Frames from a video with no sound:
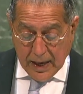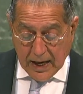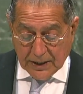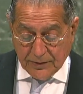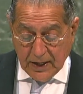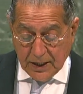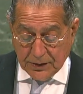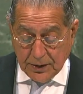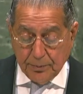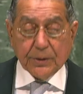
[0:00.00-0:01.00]
as well
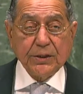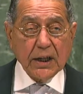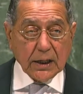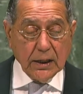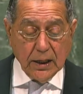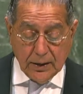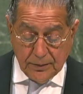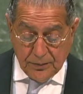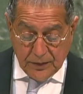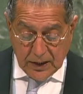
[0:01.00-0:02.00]
as in particular
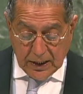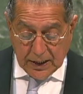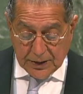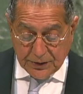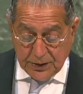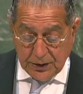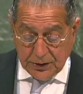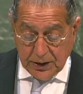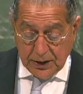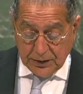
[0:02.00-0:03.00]

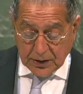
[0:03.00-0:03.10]
SDG